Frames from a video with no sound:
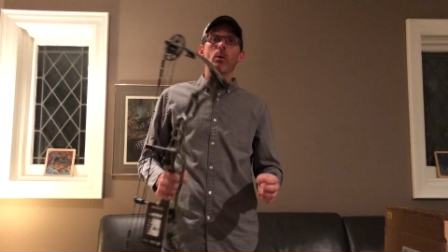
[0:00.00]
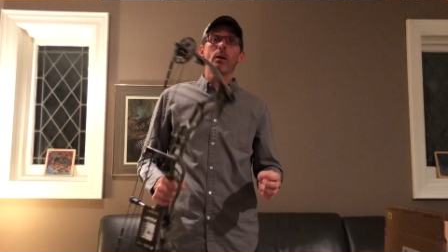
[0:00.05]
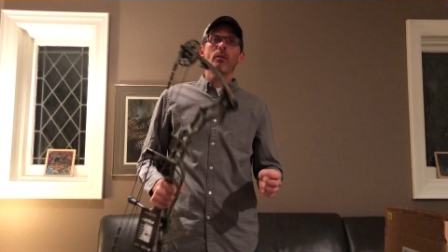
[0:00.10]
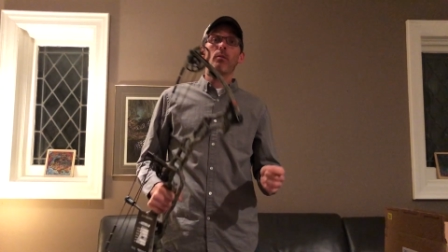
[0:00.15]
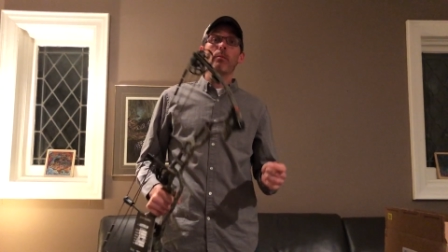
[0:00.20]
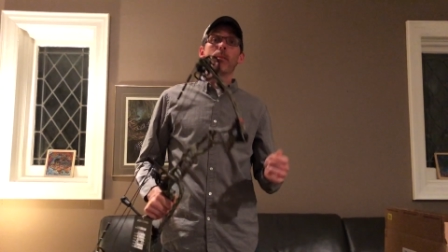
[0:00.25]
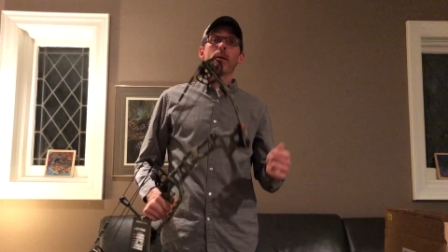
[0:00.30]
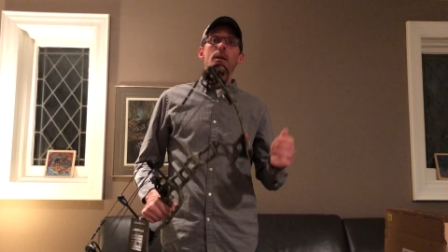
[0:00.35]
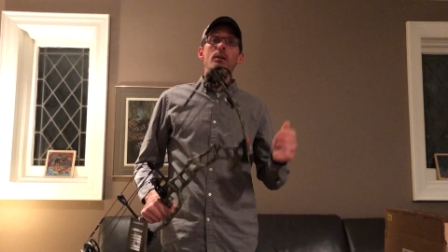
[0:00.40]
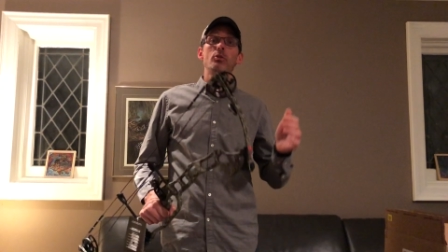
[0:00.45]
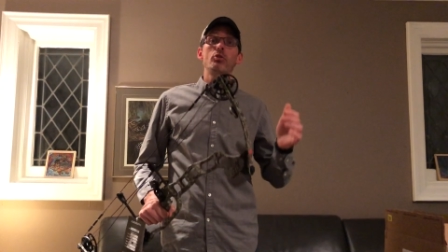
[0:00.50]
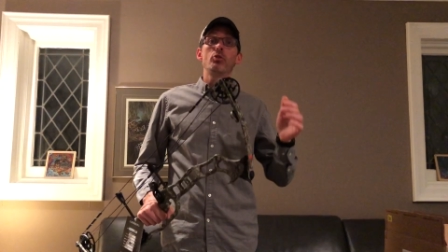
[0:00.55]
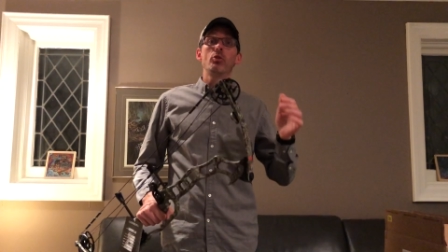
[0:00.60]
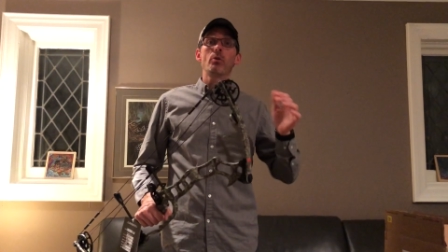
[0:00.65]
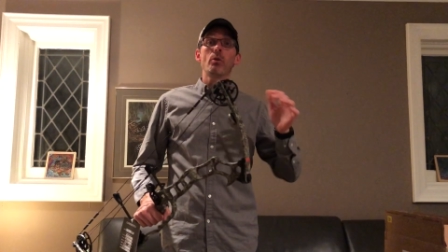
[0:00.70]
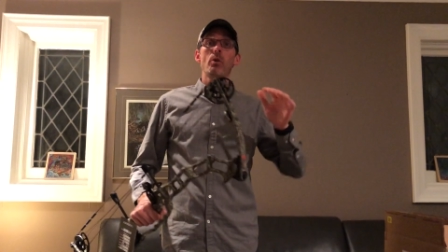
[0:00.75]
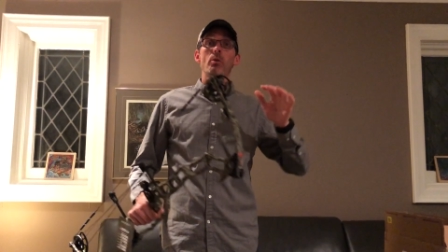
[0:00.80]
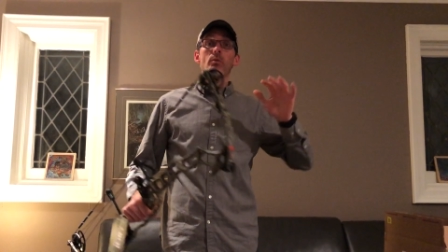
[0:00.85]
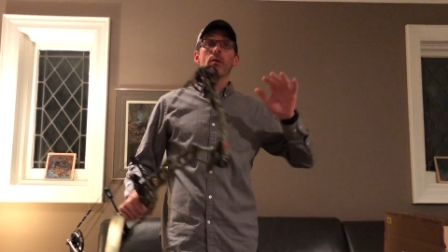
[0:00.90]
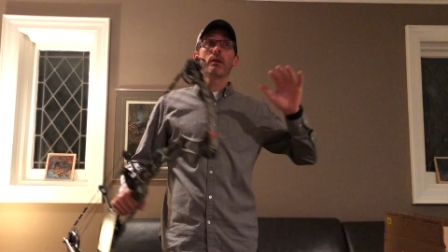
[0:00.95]
We'll have a big
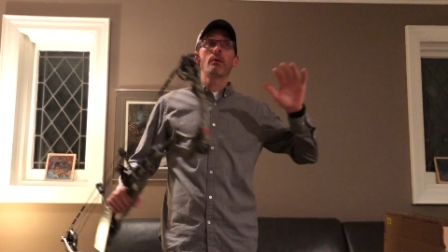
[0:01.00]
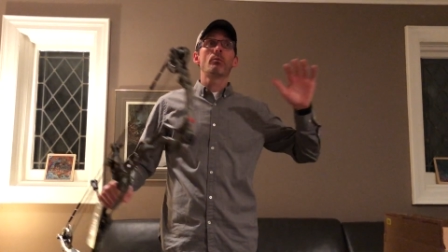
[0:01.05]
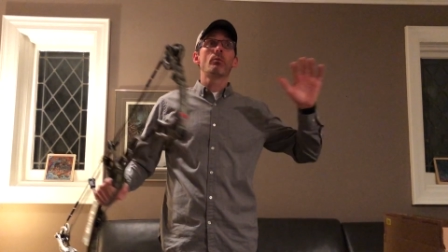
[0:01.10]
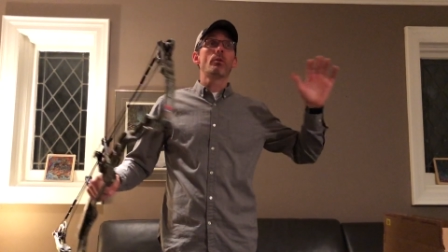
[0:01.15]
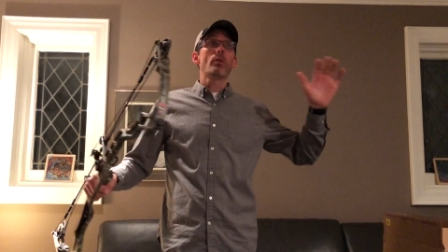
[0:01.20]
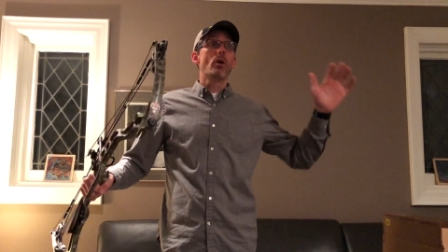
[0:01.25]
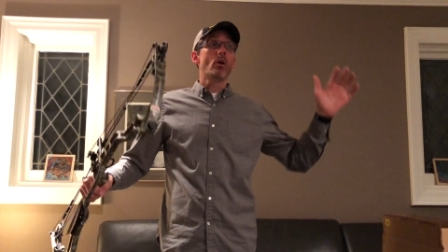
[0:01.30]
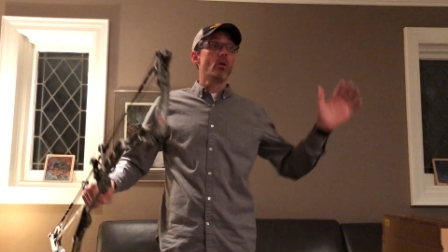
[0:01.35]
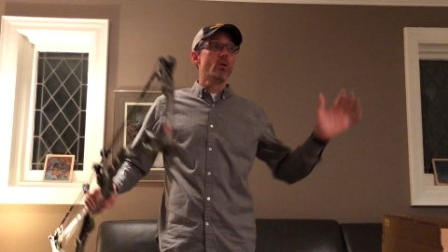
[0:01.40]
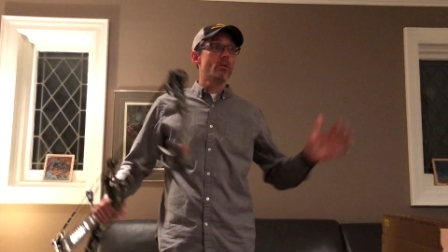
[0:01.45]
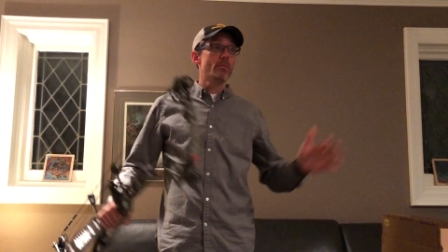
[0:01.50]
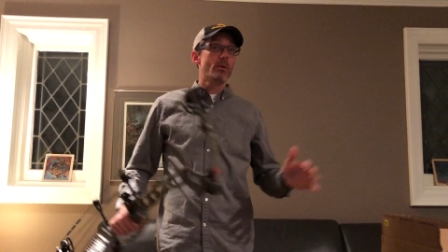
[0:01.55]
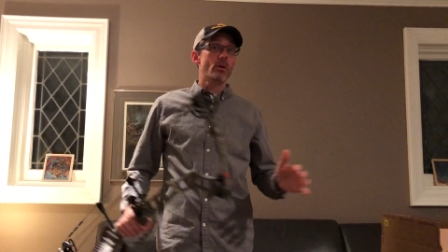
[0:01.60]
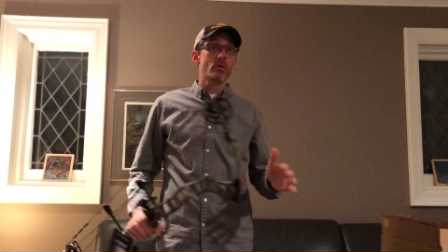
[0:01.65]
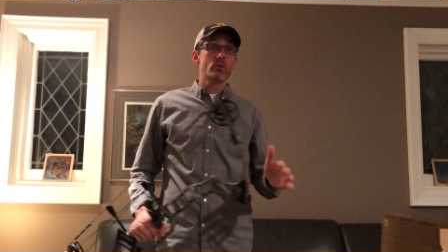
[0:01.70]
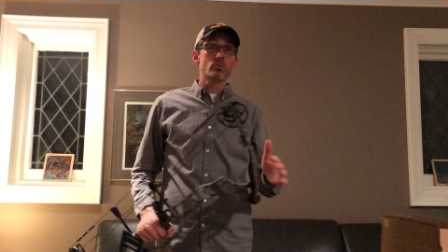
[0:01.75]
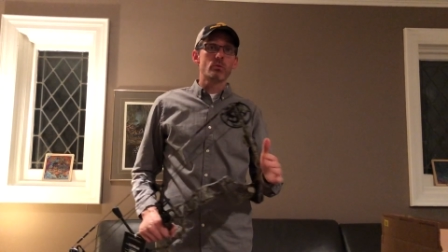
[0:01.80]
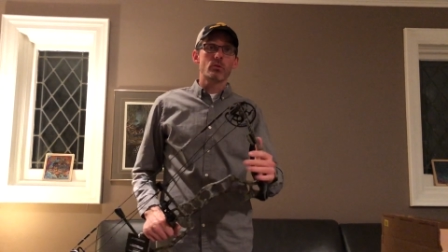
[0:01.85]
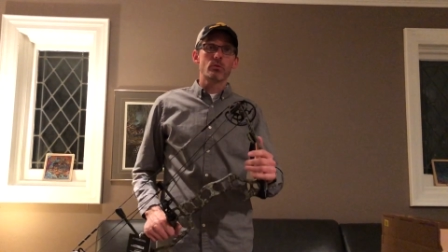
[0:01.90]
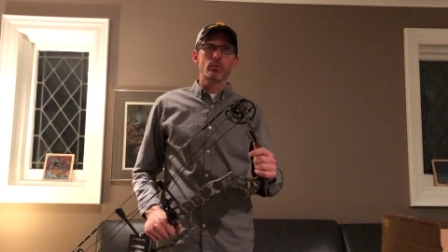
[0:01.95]
shootout with all the
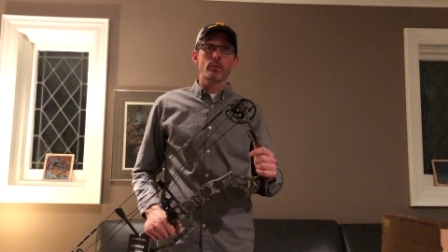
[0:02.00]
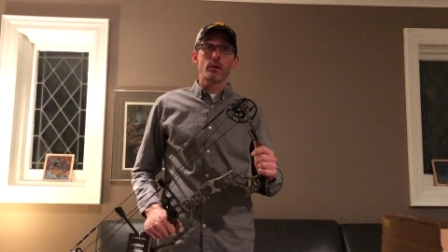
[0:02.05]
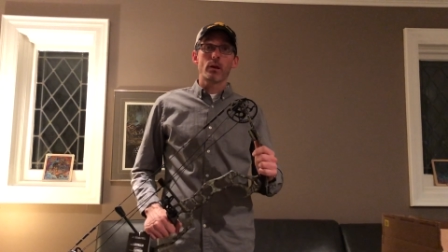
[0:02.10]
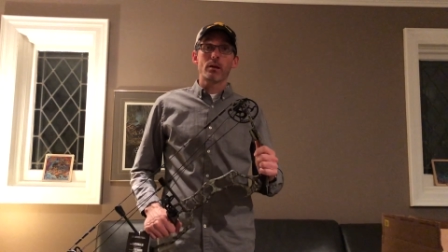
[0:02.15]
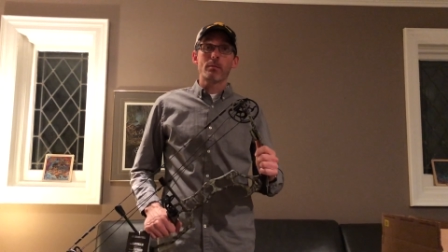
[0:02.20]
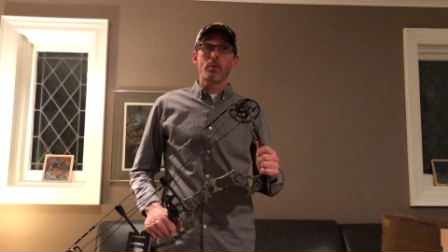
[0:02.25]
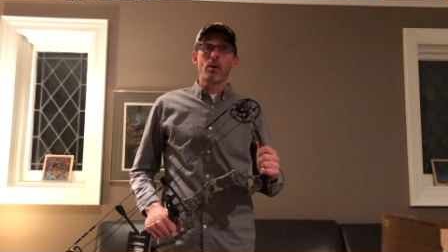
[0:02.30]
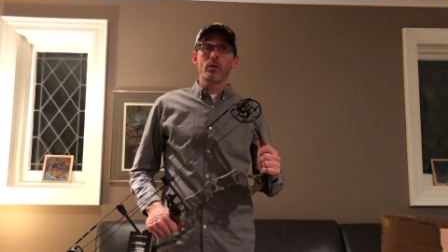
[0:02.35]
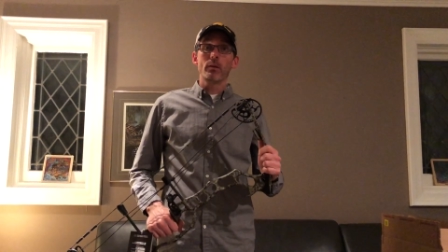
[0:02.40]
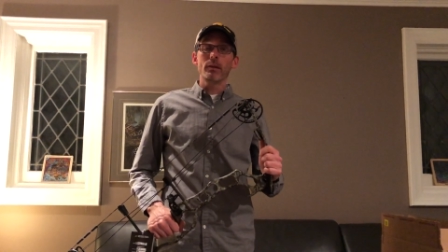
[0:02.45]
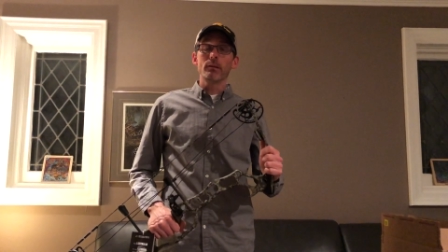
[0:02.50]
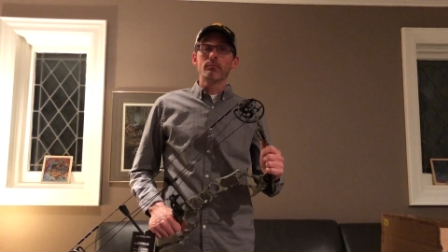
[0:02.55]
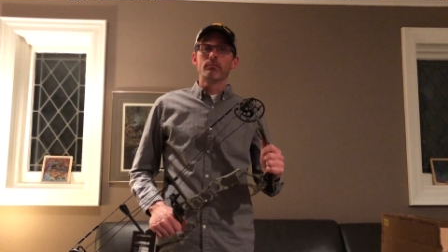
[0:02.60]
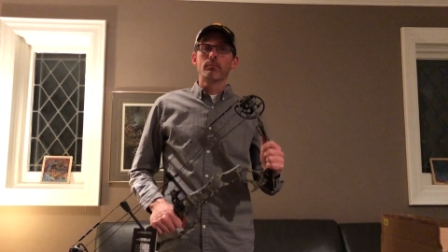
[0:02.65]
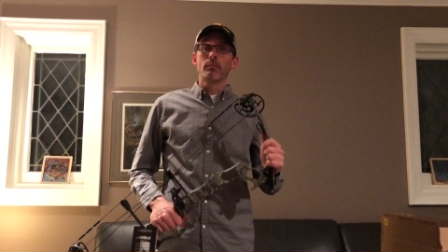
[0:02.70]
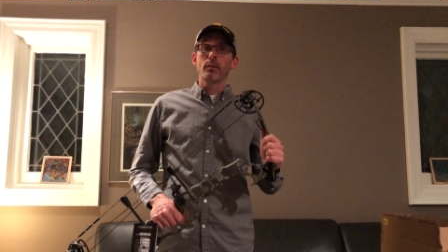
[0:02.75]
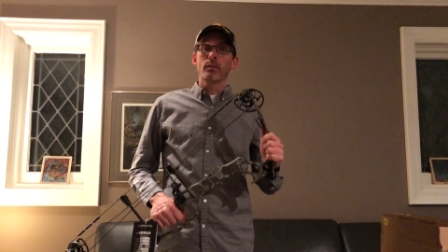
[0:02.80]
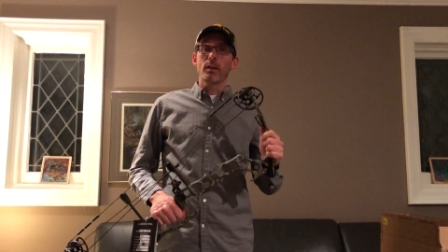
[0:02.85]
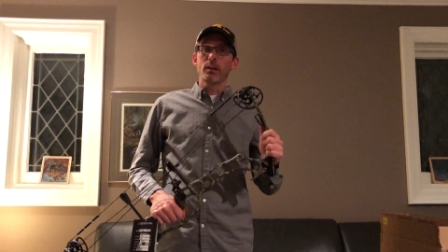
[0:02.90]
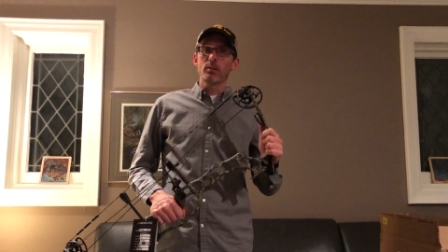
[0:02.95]
bows once we got them all in.
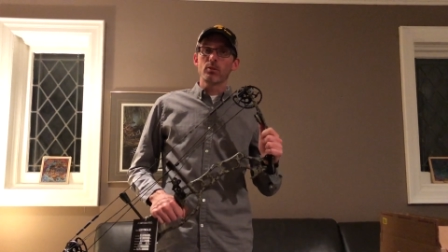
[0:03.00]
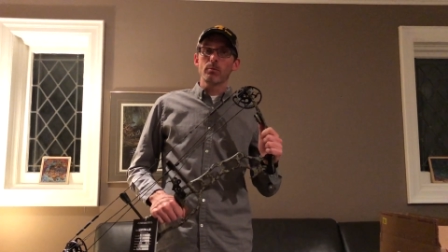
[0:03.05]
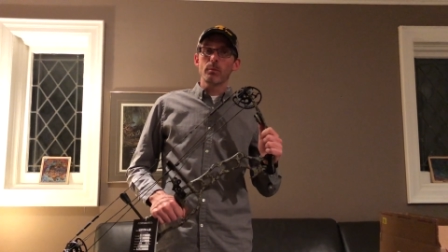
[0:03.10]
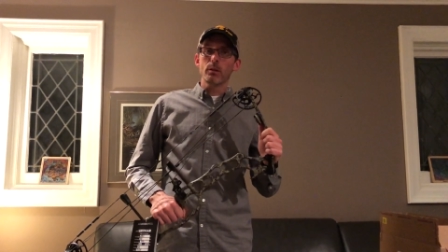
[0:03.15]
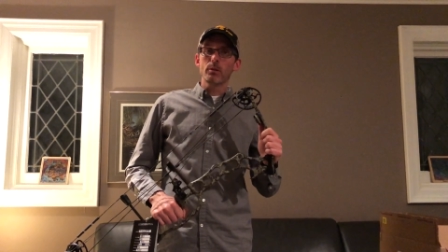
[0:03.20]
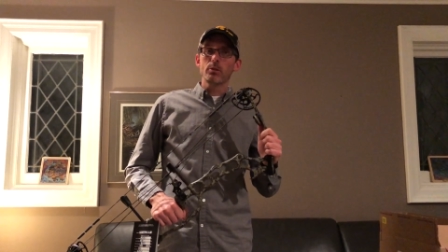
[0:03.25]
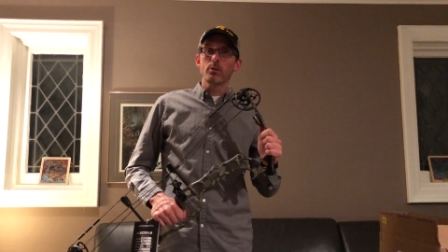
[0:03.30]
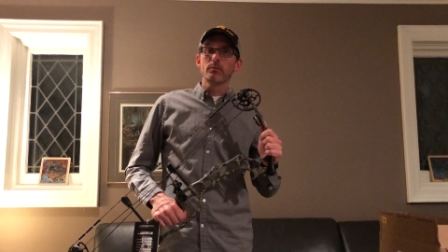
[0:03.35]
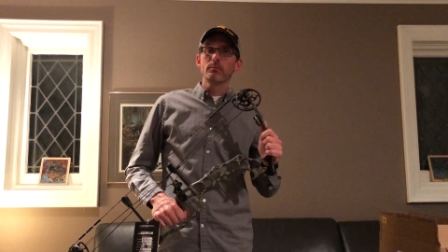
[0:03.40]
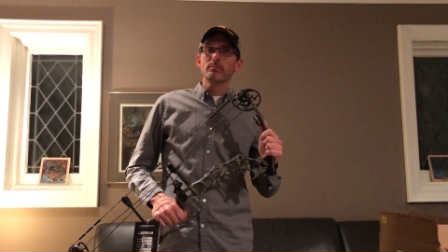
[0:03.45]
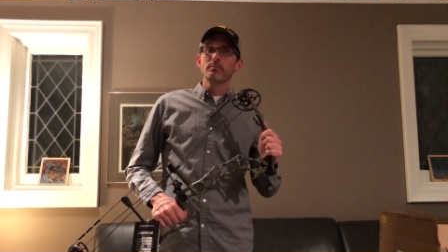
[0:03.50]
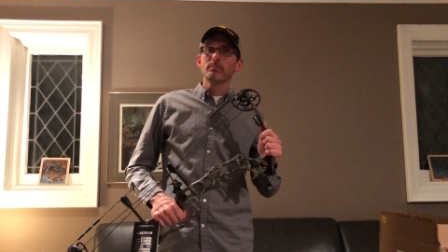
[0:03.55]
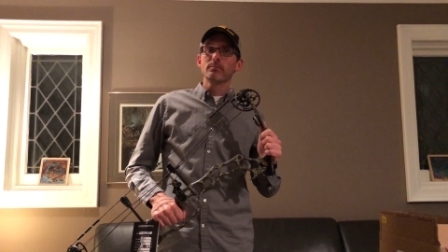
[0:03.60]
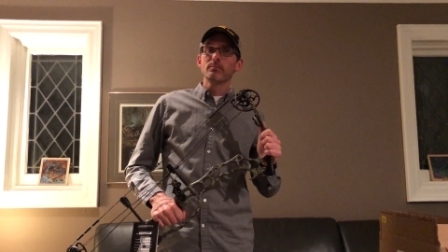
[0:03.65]
Thanks so much.